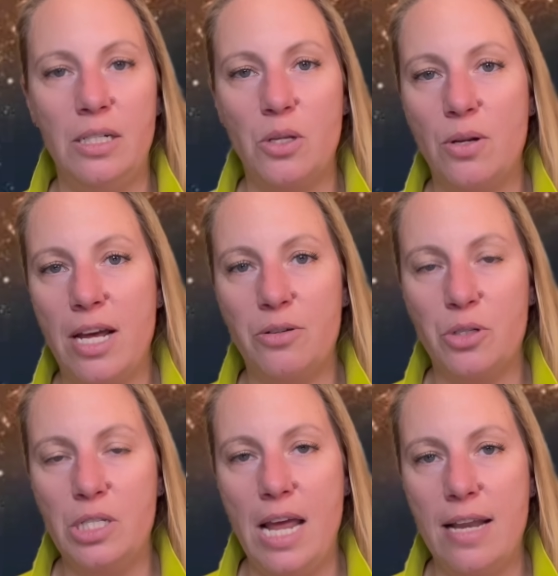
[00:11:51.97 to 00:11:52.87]
don't
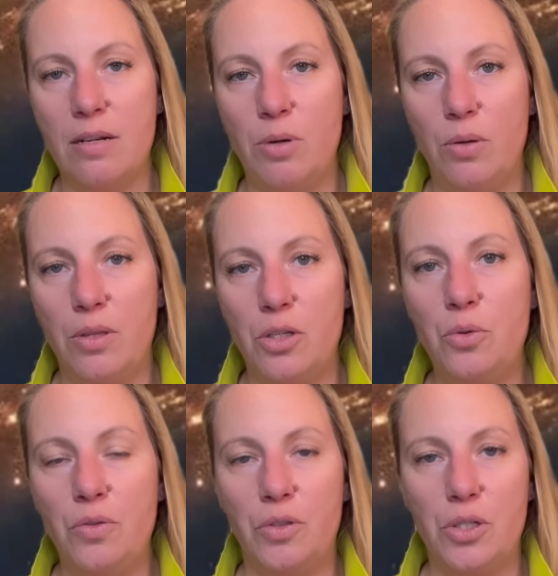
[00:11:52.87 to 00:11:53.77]
understand about the
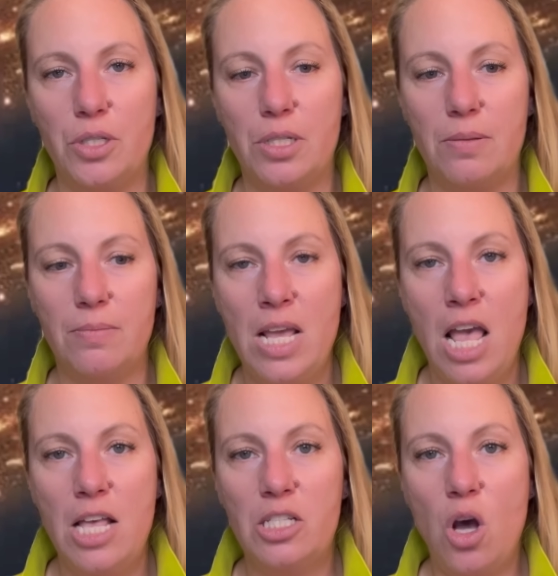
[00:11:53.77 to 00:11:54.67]
universe.
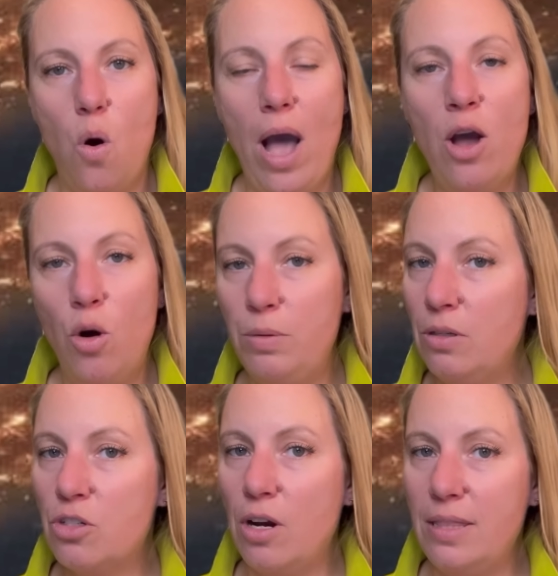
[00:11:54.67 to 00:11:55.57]
So I hope you
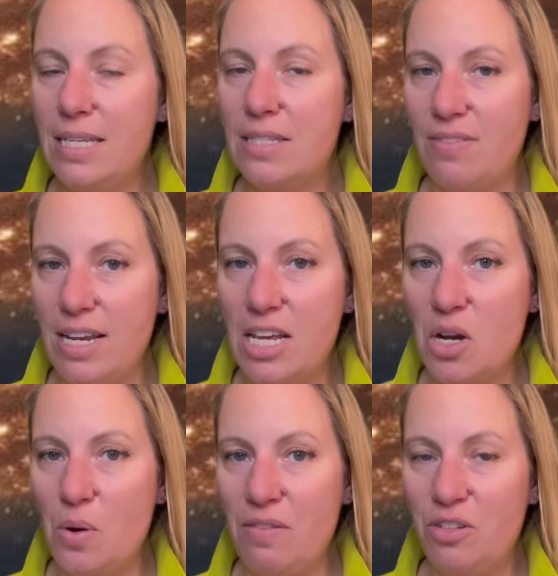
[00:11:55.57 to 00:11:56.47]
enjoyed this
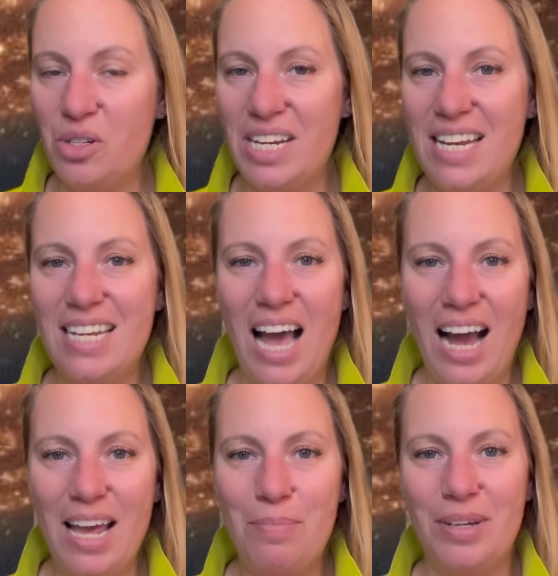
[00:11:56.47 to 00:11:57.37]
video. If you did,
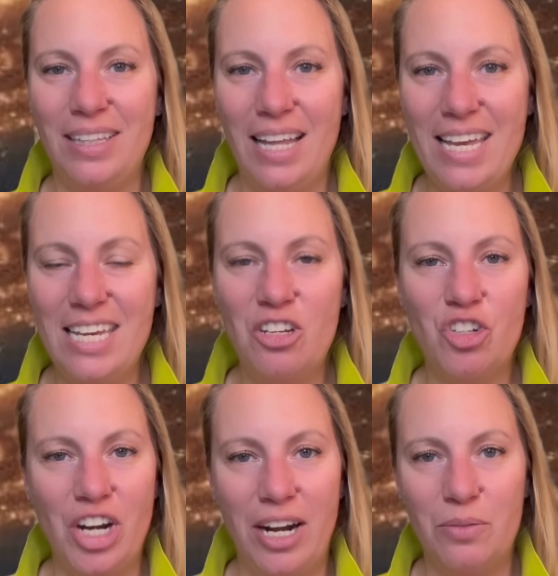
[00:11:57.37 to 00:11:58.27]
hype, like it,
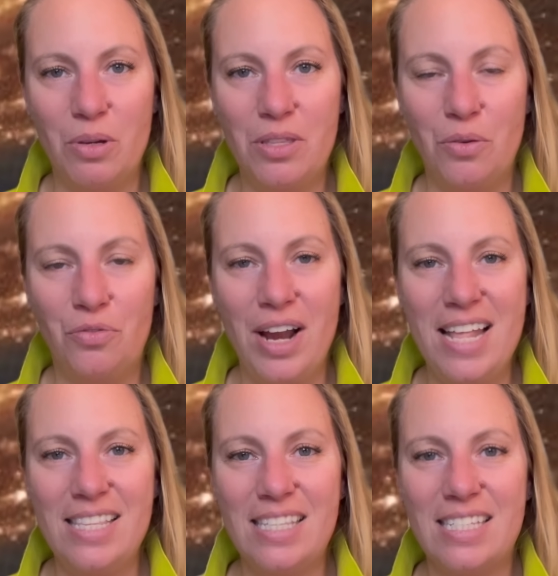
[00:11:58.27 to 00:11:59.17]
share it with your
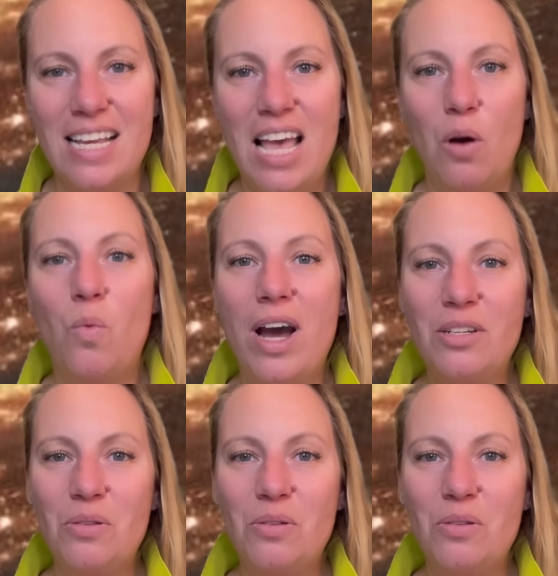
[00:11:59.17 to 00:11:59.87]
friends. What do